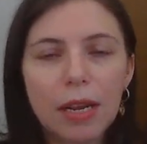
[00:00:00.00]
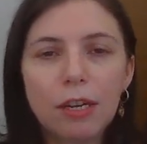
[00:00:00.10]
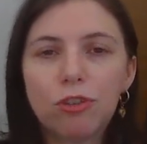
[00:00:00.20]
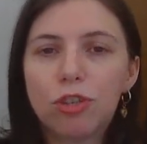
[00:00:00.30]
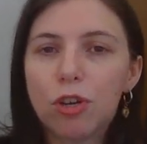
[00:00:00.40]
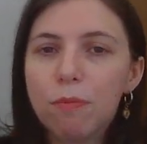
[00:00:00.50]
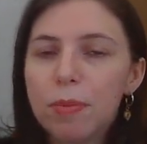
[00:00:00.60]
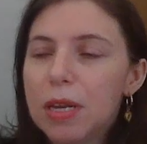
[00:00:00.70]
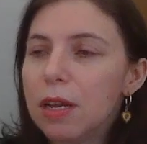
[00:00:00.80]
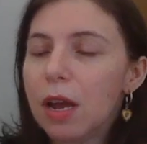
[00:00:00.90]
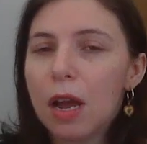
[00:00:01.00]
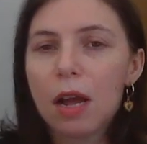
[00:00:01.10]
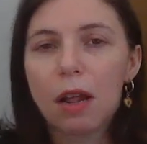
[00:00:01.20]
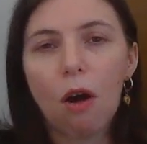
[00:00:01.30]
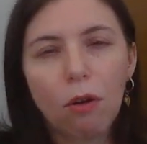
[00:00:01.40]
It should be
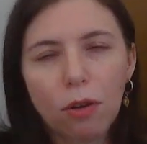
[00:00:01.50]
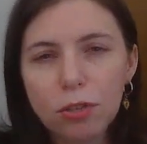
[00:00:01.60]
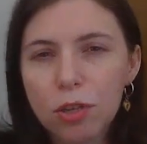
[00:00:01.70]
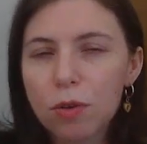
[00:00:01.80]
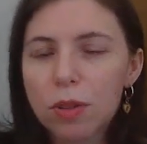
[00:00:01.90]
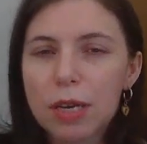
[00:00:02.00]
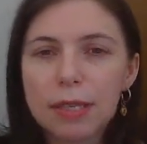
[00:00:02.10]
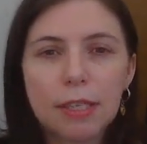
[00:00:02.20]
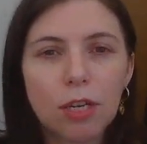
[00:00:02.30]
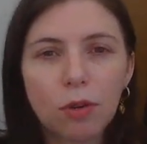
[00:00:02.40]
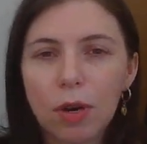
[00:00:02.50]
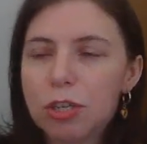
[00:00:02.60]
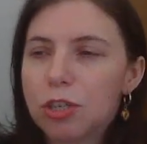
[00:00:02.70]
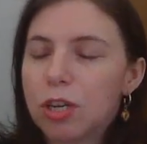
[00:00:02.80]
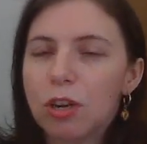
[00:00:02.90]
also the
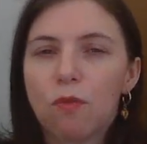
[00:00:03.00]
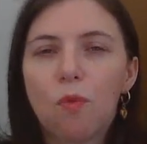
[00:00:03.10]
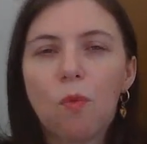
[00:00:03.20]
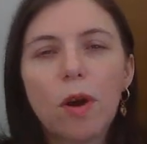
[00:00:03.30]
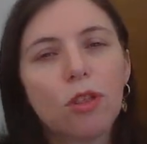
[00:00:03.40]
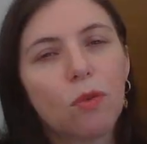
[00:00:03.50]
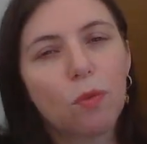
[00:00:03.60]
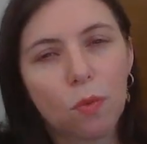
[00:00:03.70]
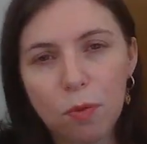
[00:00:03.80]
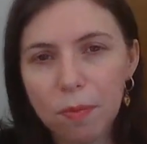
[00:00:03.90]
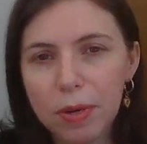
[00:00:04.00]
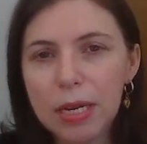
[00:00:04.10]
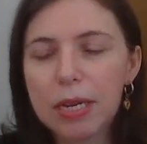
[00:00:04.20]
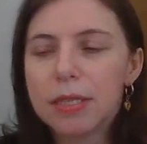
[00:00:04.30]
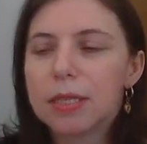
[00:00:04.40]
consideration of what the group
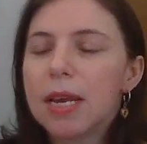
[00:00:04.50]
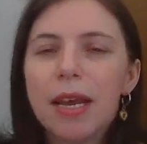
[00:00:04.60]
needs.